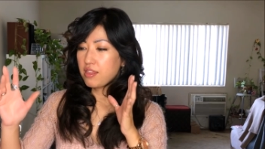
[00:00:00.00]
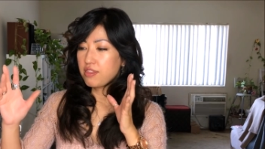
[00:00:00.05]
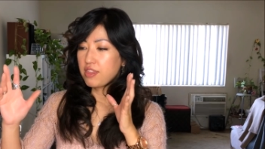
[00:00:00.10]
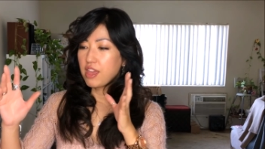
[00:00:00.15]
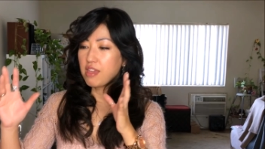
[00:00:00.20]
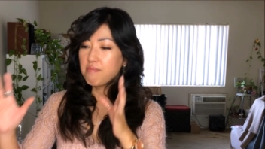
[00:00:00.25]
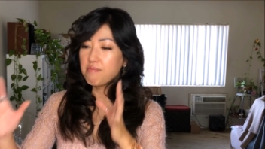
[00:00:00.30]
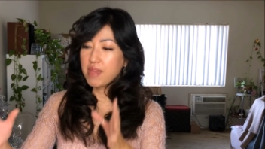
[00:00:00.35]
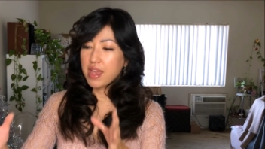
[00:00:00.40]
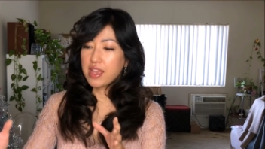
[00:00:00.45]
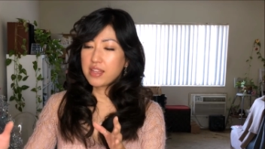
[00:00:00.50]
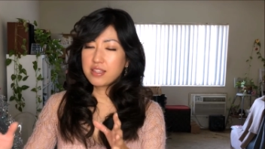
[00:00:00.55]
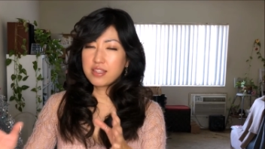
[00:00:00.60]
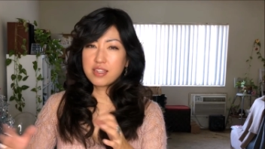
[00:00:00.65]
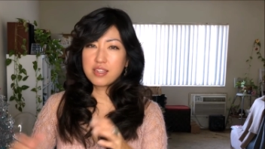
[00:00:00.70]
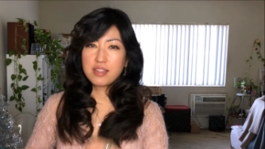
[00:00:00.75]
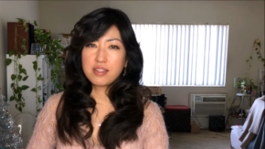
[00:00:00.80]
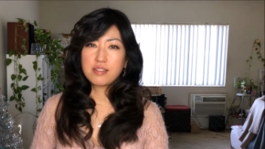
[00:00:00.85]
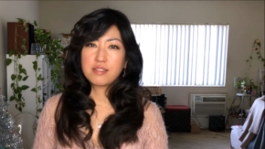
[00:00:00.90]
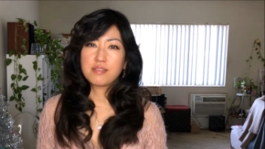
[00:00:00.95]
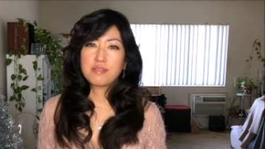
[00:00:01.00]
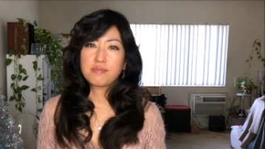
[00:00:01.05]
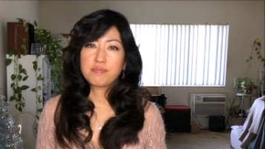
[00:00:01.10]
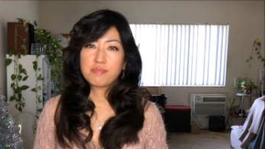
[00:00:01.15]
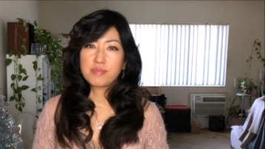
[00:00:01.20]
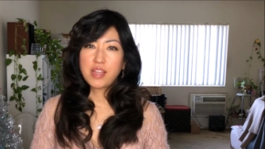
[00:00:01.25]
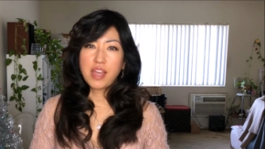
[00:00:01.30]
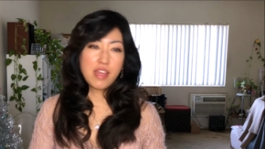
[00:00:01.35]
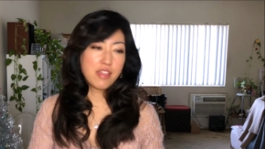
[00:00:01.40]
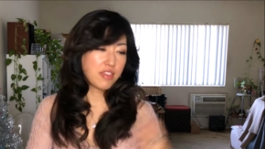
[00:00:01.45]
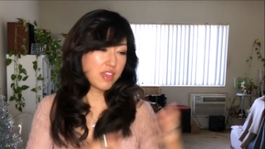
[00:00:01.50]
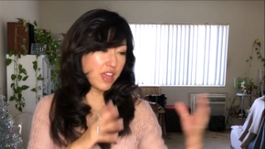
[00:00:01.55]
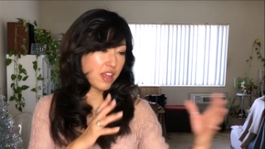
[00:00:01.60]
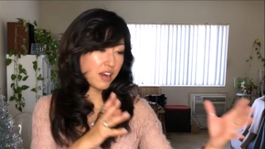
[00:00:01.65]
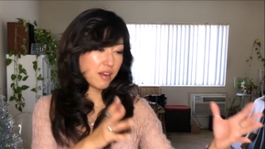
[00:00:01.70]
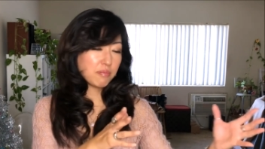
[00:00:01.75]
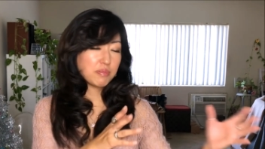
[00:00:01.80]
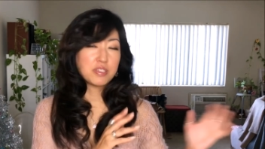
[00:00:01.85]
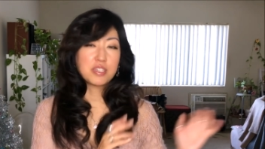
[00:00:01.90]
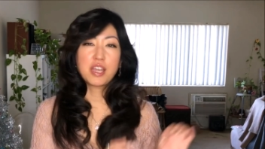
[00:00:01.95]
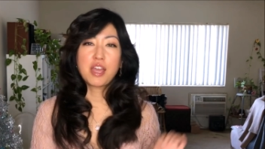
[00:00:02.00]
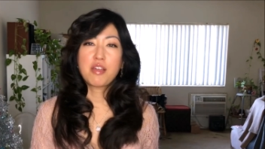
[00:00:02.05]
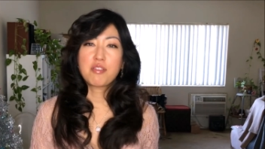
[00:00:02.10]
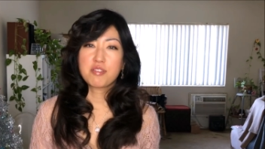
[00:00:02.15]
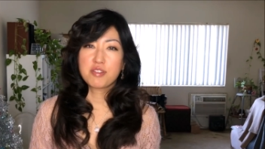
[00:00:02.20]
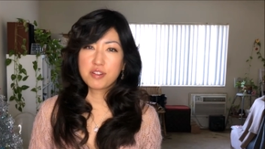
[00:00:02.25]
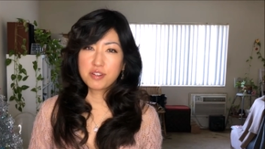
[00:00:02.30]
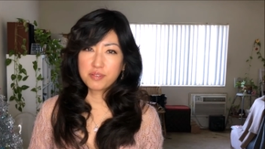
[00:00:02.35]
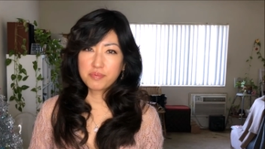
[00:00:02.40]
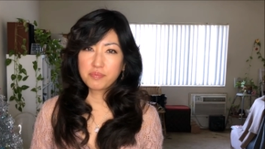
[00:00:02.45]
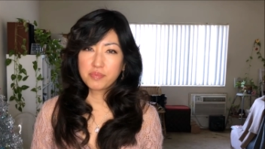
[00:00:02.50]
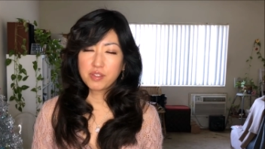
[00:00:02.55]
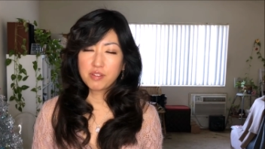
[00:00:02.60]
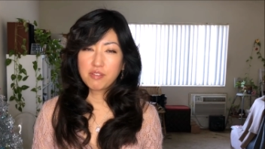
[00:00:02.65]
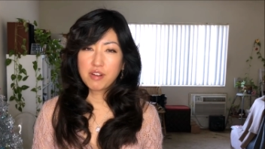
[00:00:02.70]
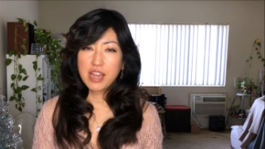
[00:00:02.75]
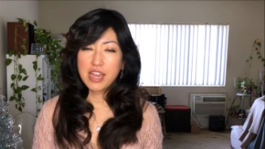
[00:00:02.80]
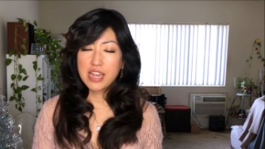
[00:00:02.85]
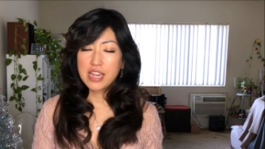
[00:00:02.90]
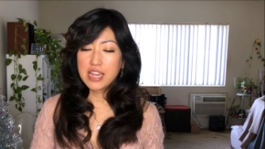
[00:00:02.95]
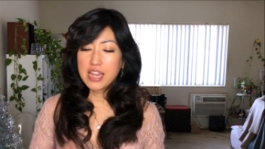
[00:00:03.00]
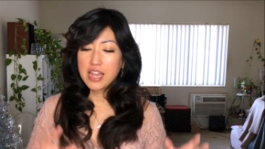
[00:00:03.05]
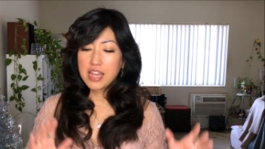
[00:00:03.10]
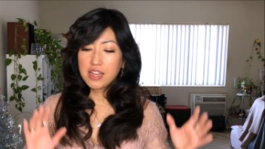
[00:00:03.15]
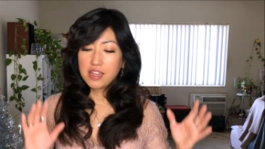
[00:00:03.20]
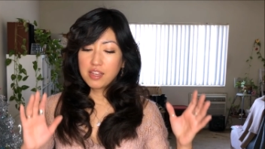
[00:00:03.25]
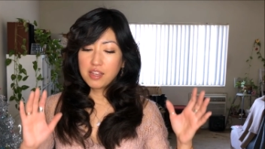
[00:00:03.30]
They met and they end up together, right?